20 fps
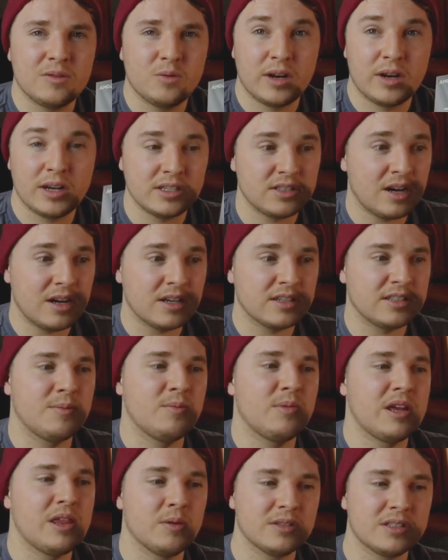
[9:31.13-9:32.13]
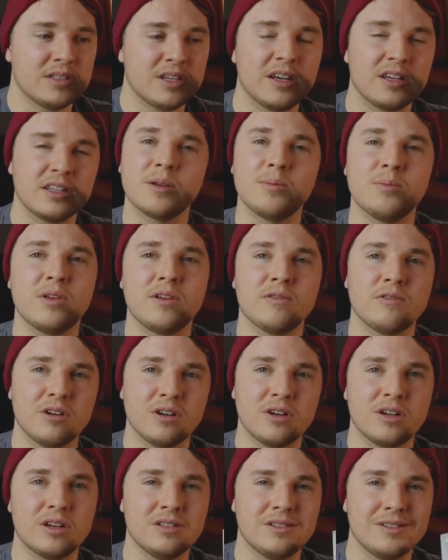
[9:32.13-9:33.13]
when I saw somebody that was selling something for
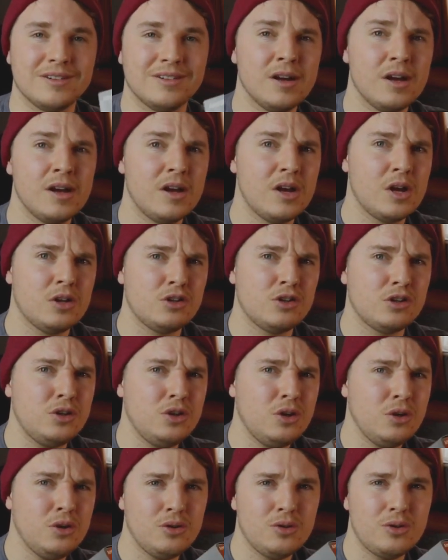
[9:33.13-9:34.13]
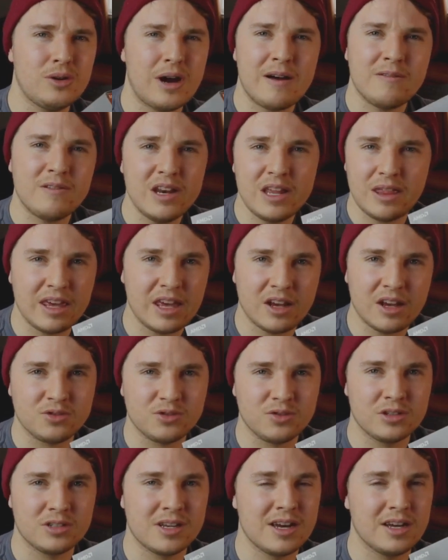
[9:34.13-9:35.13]
a good deal, do you have anything else
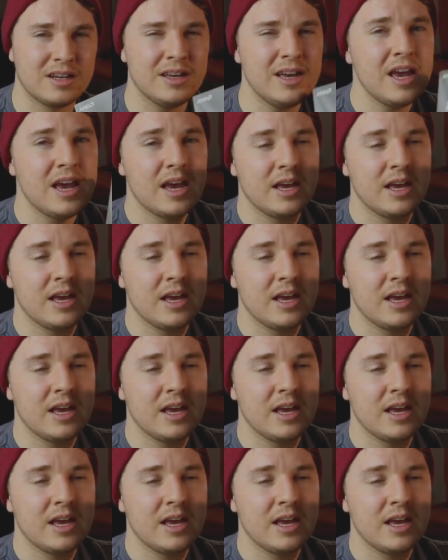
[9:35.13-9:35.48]
for sale?